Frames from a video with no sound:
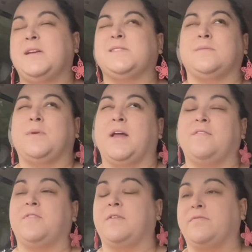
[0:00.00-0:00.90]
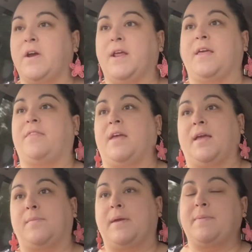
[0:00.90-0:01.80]
some kind of Fun Friday
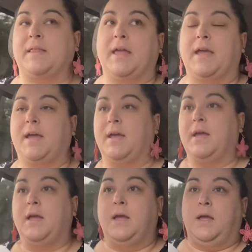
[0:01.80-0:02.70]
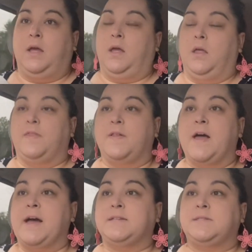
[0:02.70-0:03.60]
thing, maybe like the
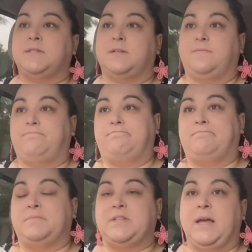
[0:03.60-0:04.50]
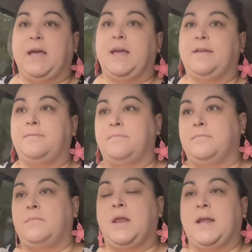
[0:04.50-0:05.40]
last
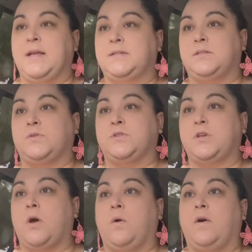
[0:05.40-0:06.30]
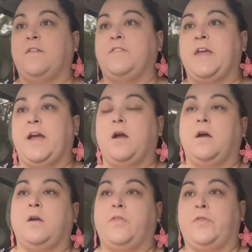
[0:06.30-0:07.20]
10 minutes or so of
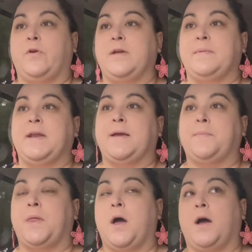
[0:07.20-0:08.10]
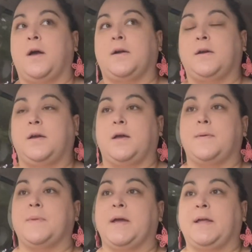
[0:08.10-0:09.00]
their 30-minute block.
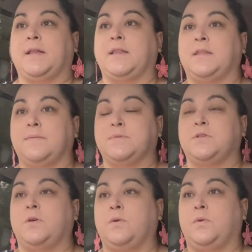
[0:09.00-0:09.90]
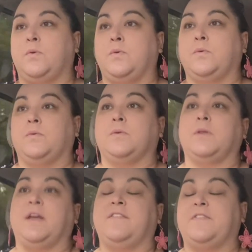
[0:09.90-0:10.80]
I might let them do
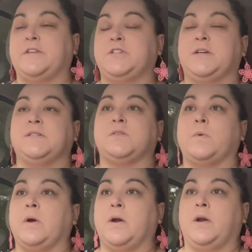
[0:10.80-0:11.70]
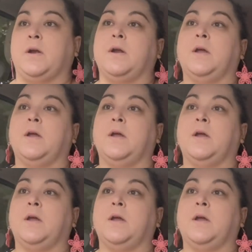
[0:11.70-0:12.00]
like fidgets, or